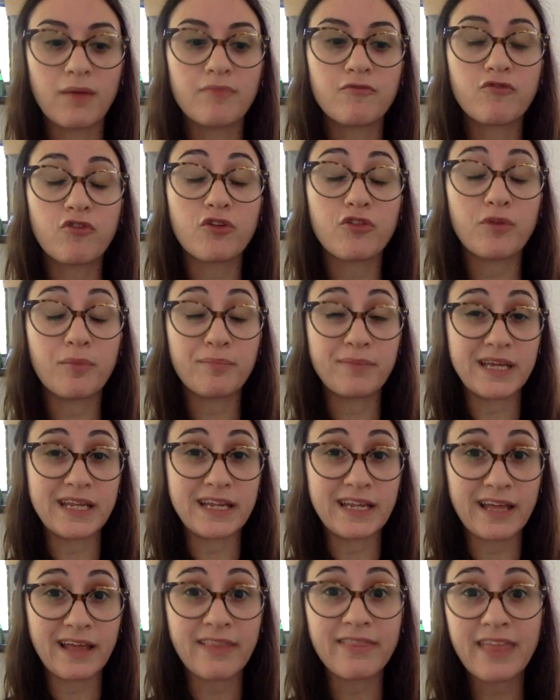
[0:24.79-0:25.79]
for the
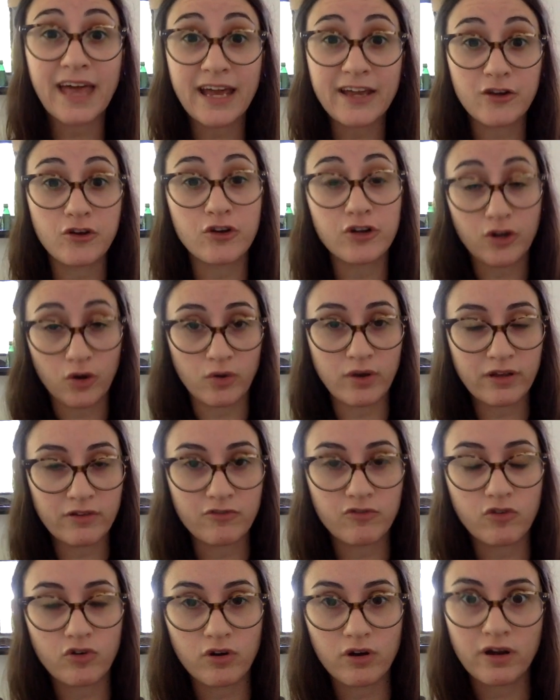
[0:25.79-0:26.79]
meaning that you're going
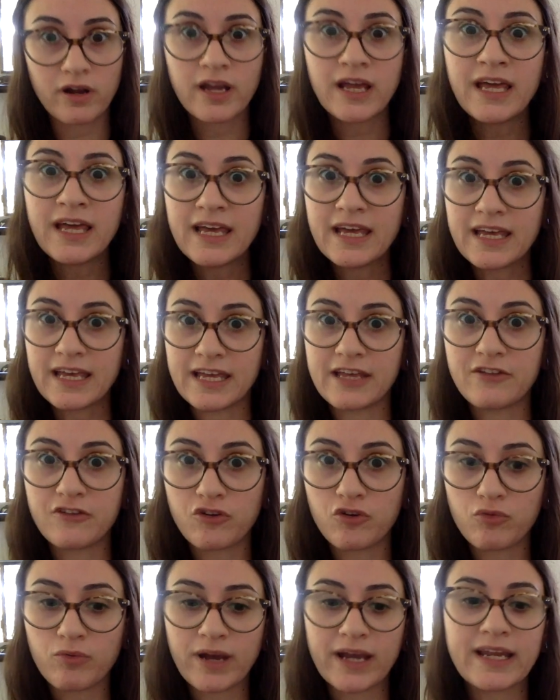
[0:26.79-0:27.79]
for in
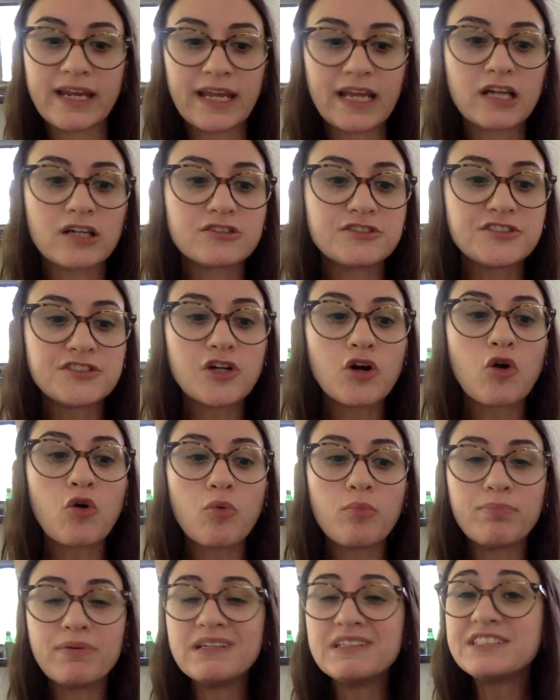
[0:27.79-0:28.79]
your writing.
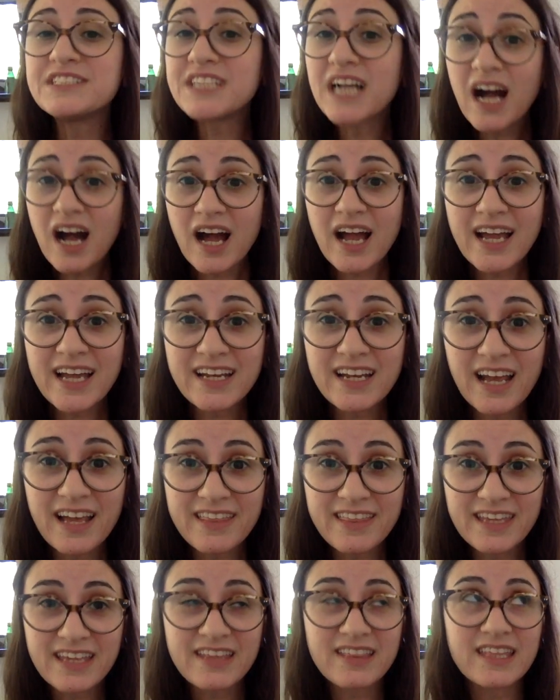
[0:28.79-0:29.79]
So beside, I
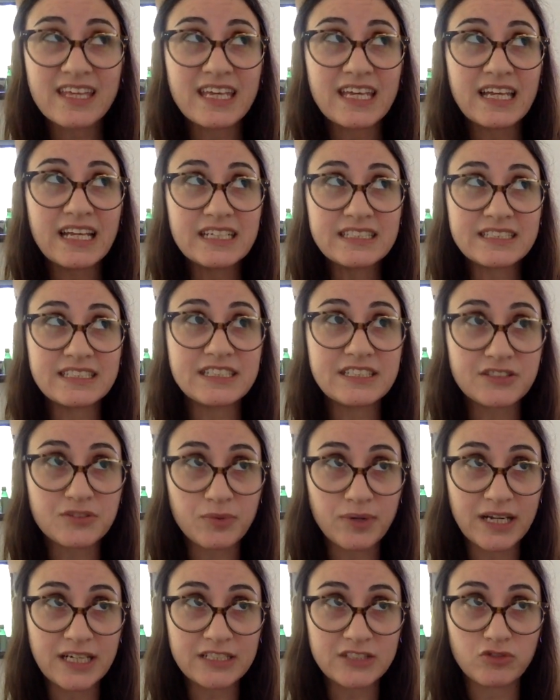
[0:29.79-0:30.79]
think the easiest
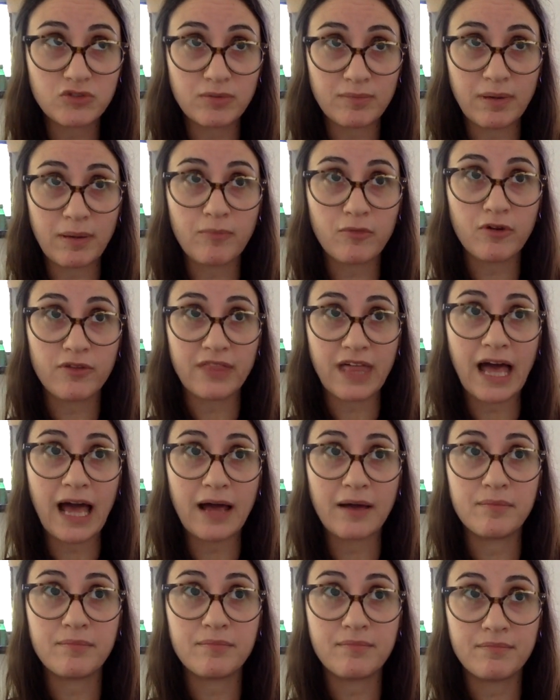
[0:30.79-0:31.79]
way to remember
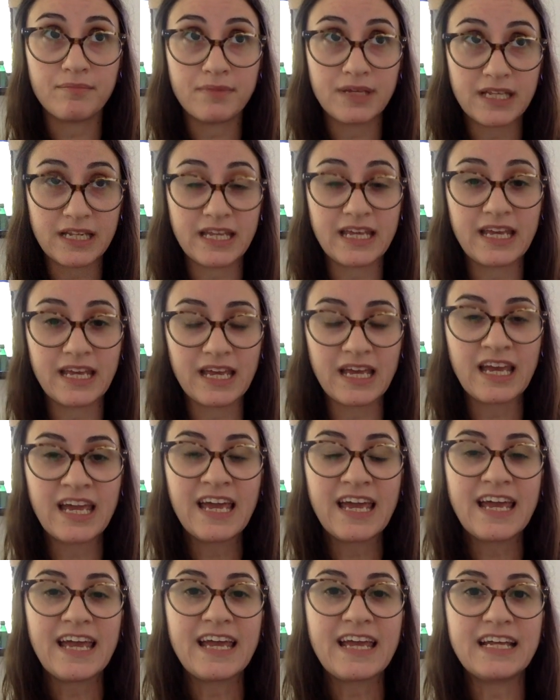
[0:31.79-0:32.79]
that meaning
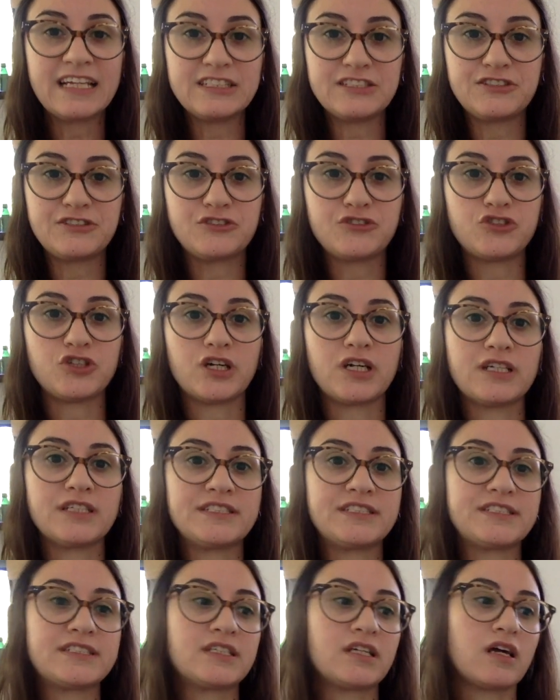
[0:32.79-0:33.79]
is
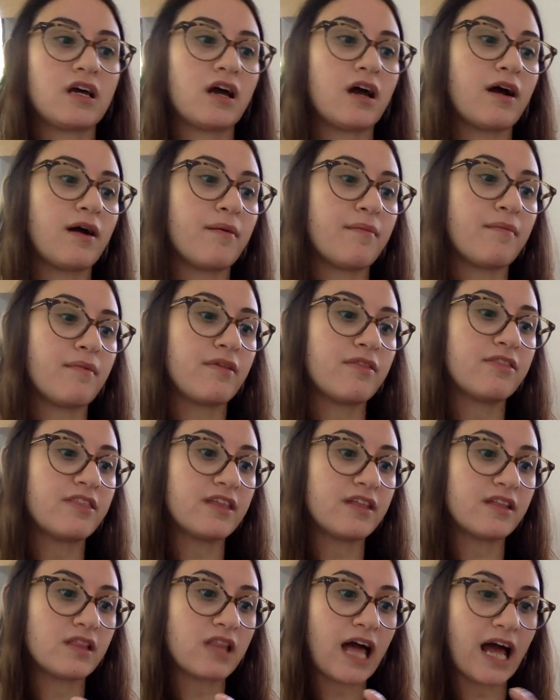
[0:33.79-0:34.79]
just
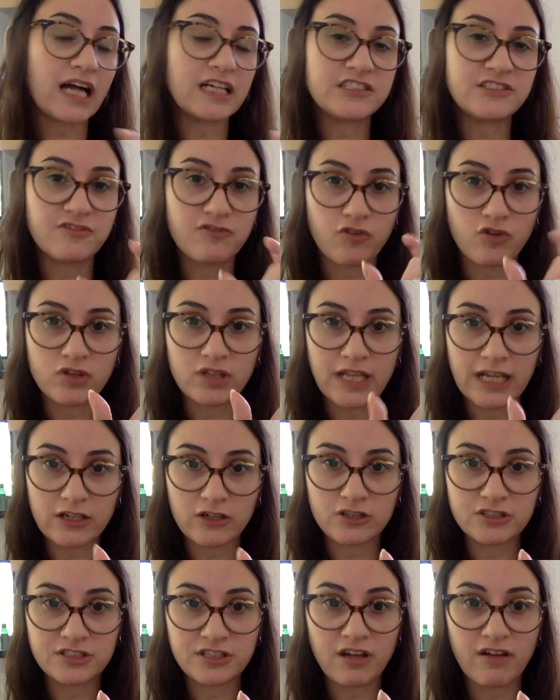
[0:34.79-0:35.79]
the last four
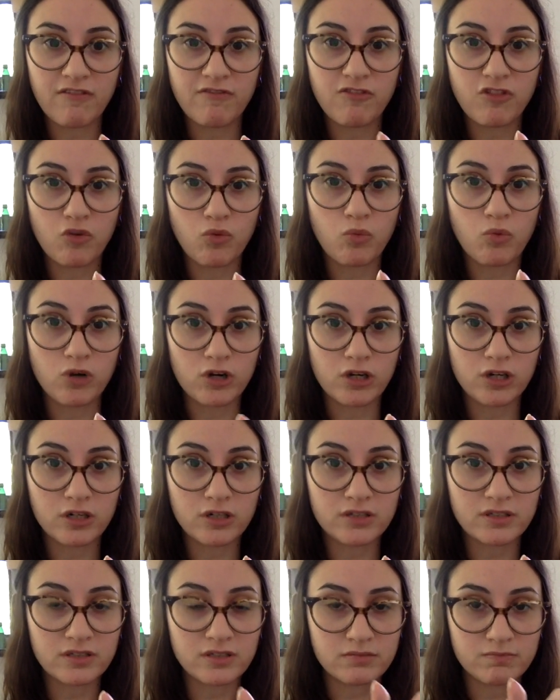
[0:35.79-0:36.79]
letters of the
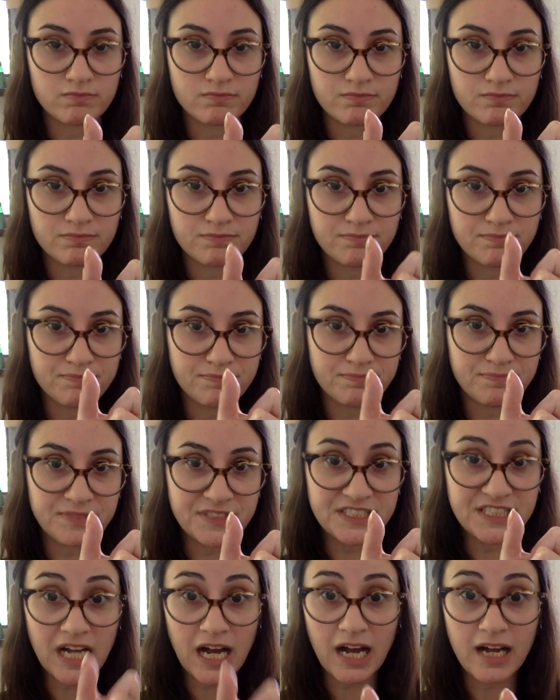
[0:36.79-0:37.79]
word
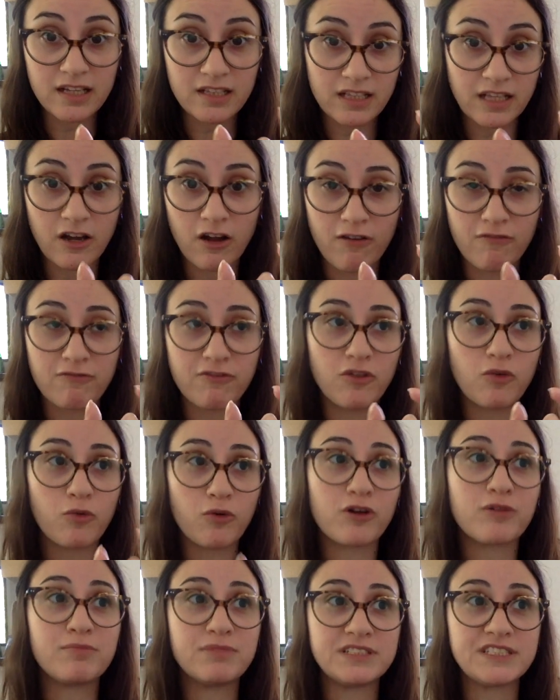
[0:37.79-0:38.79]

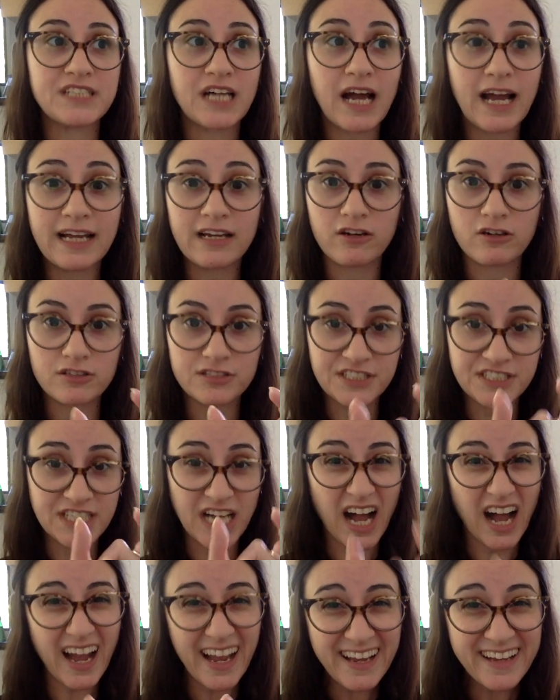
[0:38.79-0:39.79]
beside or
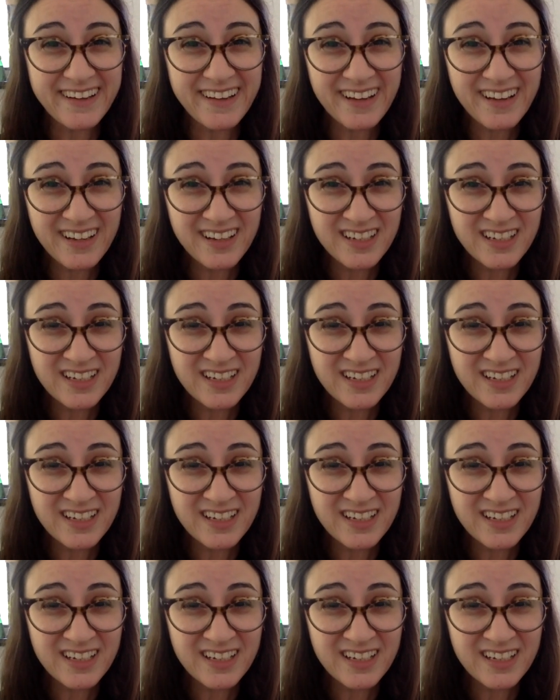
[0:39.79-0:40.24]
side,